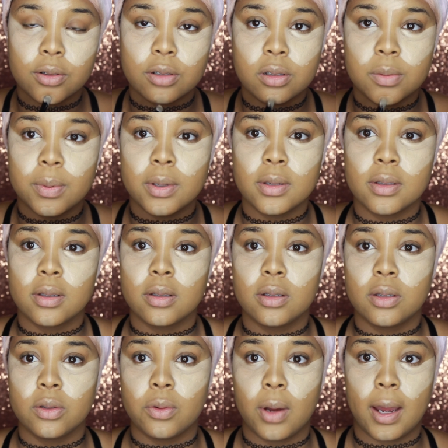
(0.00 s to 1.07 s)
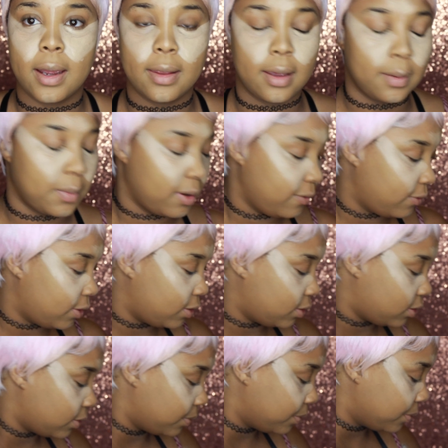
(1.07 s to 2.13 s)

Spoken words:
just basically to highlight my face.